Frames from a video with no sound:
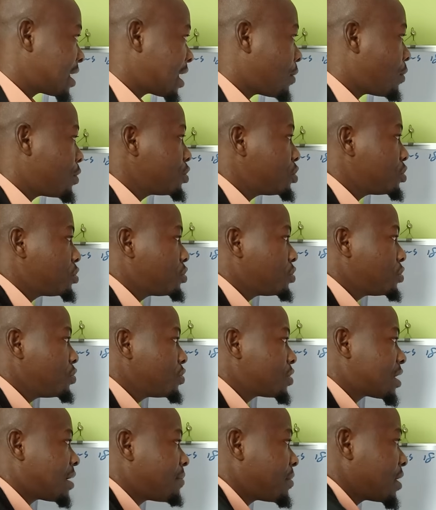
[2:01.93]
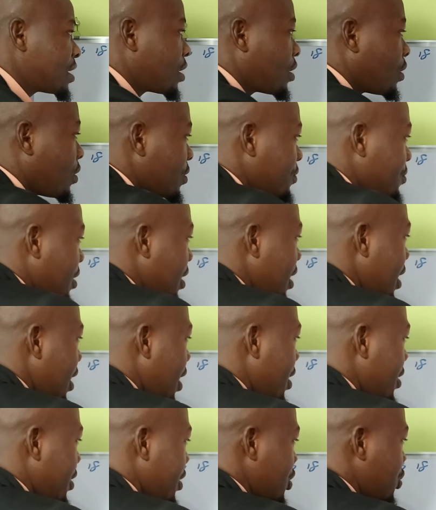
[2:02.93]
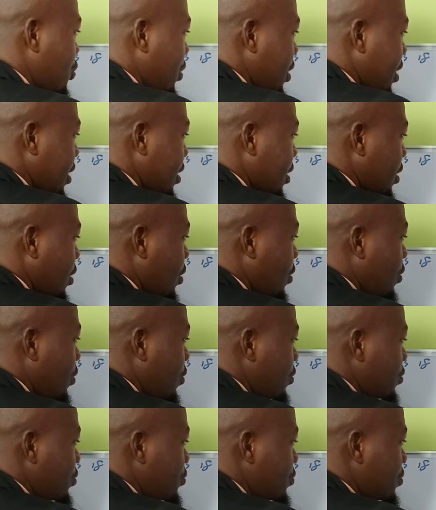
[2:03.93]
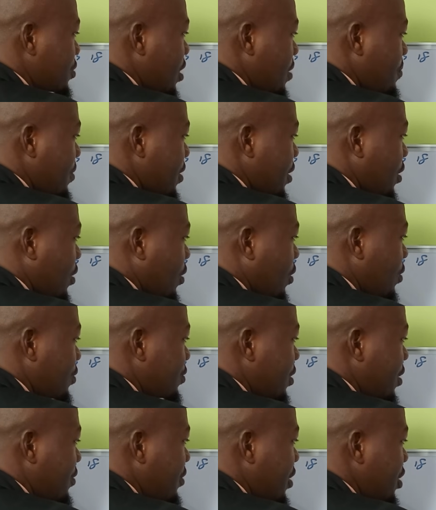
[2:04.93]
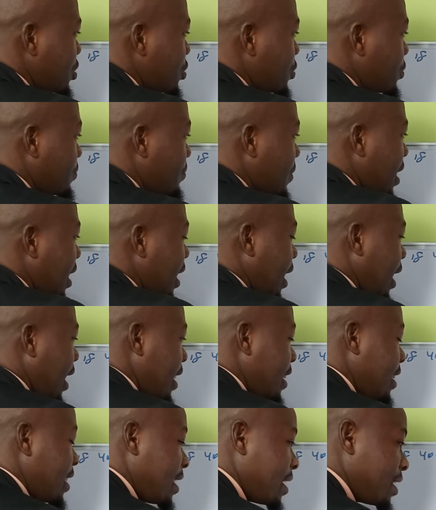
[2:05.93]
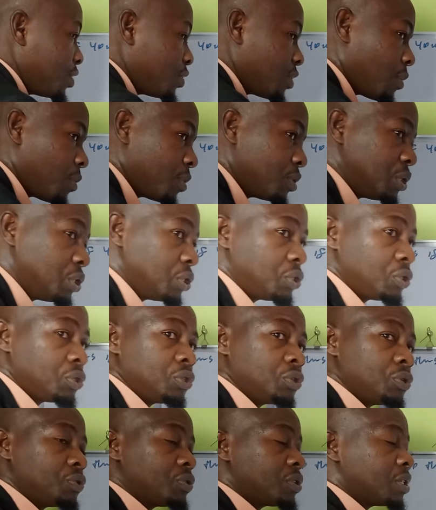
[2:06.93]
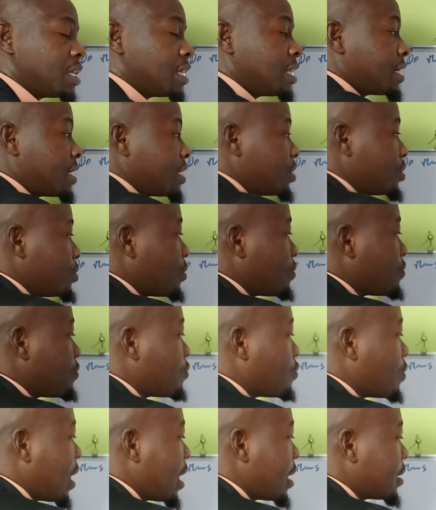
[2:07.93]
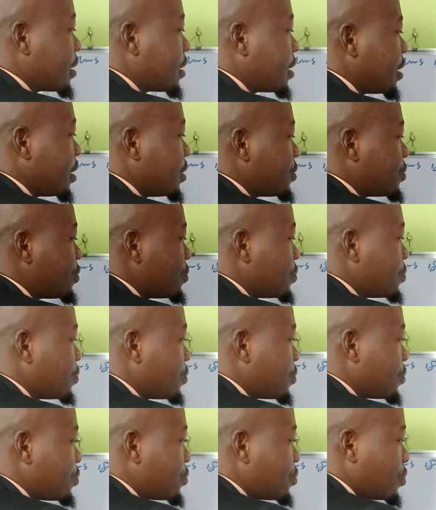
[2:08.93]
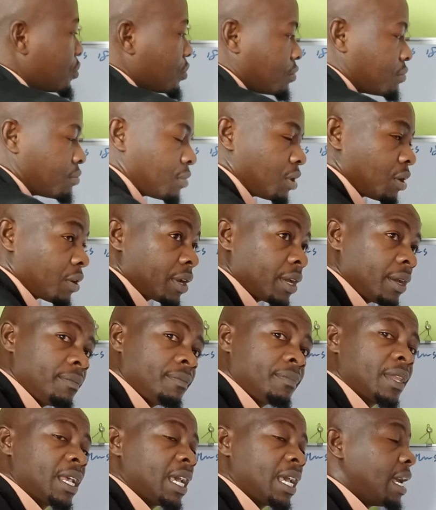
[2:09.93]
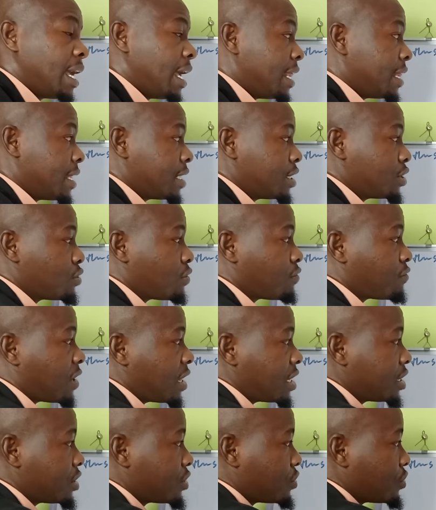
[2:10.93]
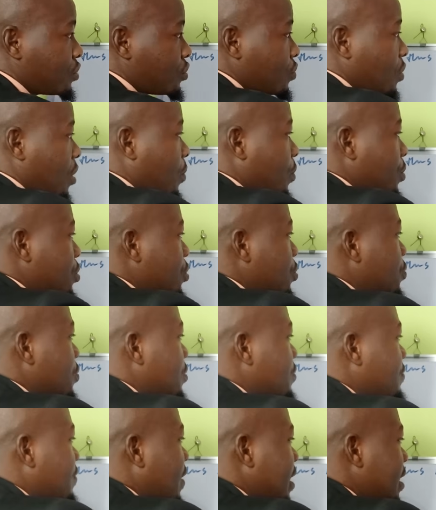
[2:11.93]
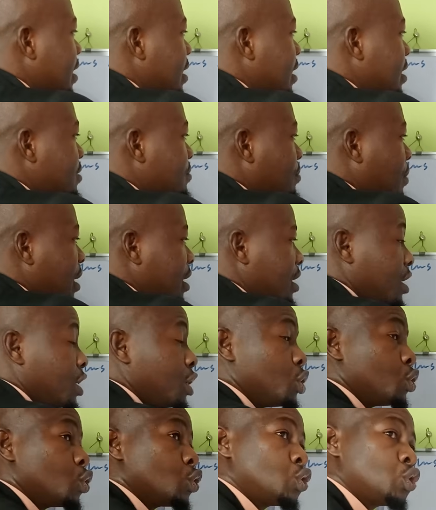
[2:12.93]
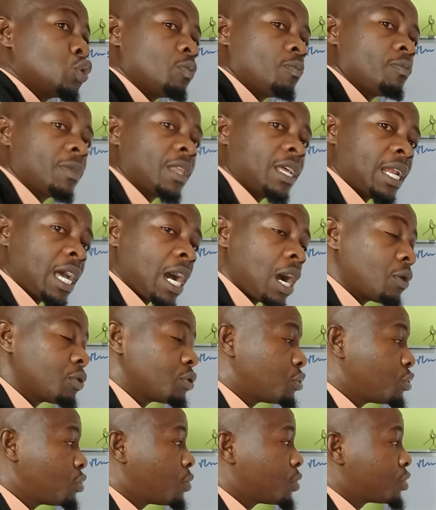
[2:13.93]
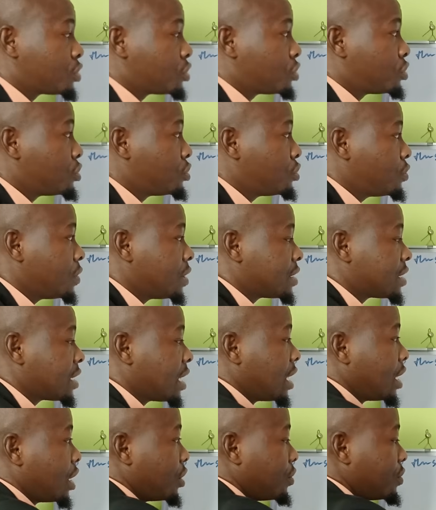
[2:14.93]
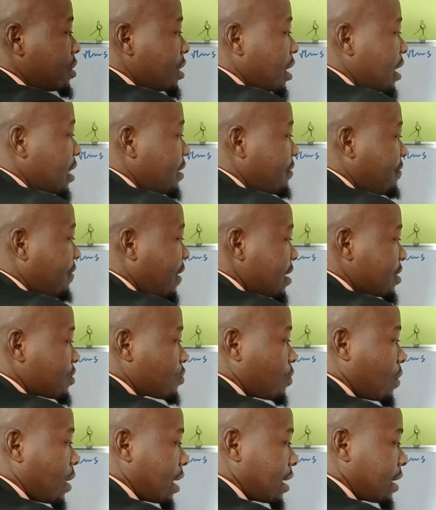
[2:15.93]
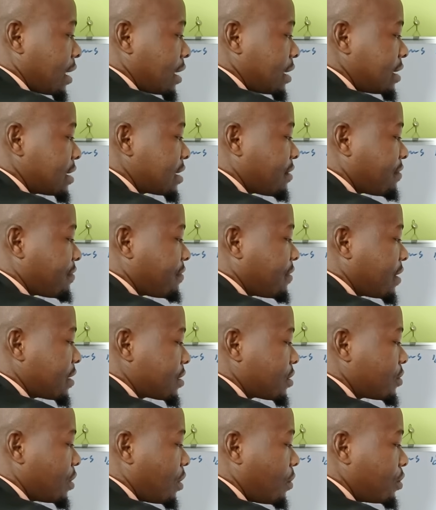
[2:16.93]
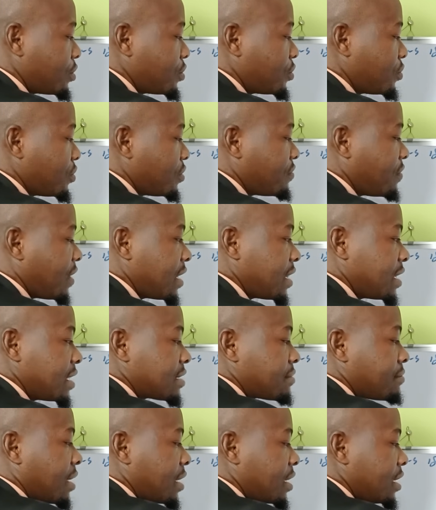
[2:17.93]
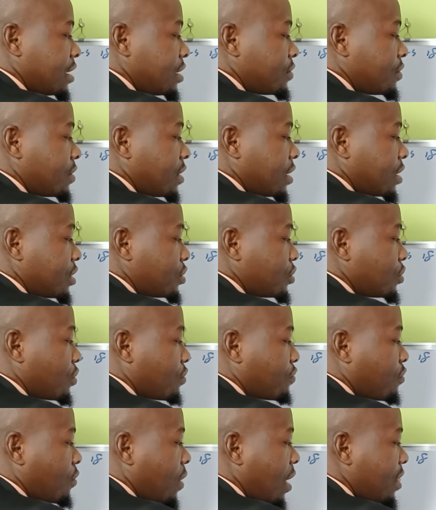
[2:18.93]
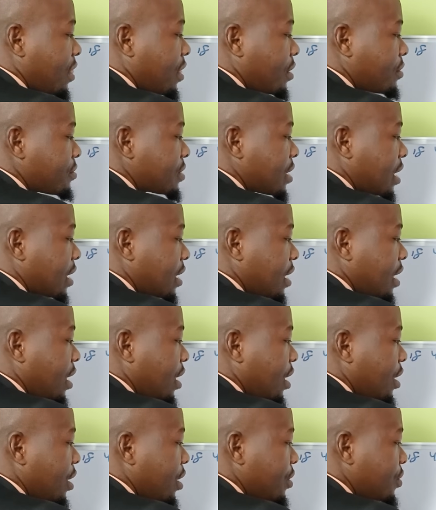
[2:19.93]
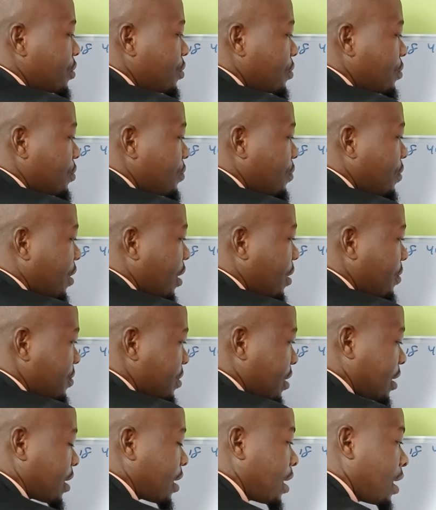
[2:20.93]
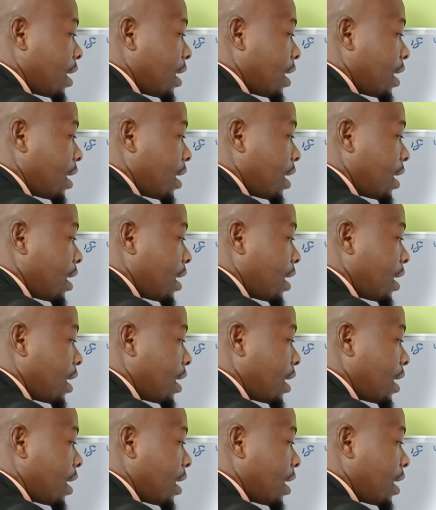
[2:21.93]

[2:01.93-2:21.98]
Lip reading: And I want you to do something called rationing, or use something called ratio. And the ratio I want you to use is the ratio of 1:2. Okay, and the ratio of 1:2, I want you to divide this money into two. And how do you want to do it? You take the first one, that is the first, you want to divide this money into the ratio of 1,000 is to 2,000.